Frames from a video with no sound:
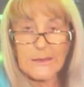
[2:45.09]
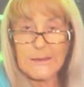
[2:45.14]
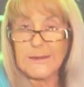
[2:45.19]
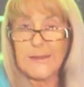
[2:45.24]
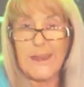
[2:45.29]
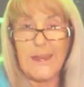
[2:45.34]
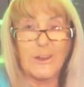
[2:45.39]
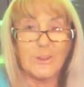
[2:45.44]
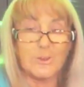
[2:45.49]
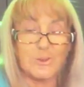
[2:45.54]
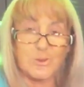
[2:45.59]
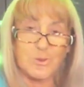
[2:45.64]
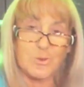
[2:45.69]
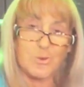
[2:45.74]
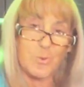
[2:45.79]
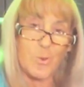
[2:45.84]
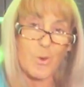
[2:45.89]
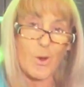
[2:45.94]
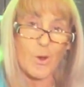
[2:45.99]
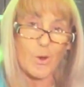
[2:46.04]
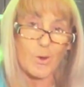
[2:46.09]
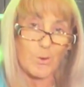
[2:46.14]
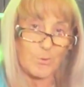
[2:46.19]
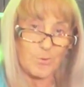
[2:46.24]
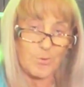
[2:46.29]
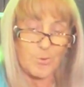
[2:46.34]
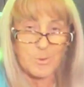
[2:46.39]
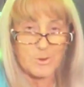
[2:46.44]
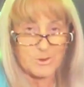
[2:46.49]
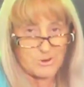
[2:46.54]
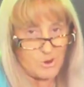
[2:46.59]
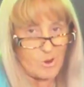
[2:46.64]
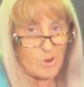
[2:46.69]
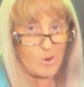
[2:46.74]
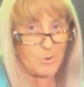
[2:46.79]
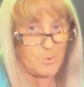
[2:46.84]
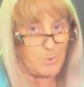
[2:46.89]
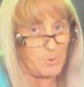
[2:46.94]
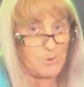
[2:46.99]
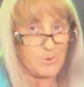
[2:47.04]
Letter to the World from a
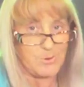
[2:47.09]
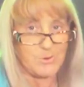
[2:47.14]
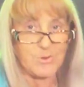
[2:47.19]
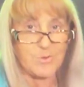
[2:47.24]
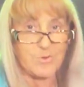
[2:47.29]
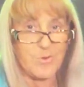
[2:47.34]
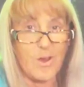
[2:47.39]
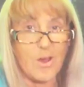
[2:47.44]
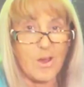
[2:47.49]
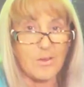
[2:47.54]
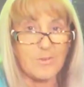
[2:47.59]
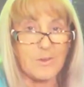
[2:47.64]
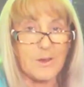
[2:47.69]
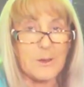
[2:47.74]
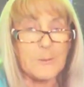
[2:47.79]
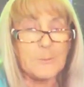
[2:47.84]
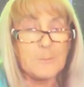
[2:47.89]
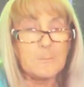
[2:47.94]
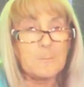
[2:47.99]
Child Abuse Survivor.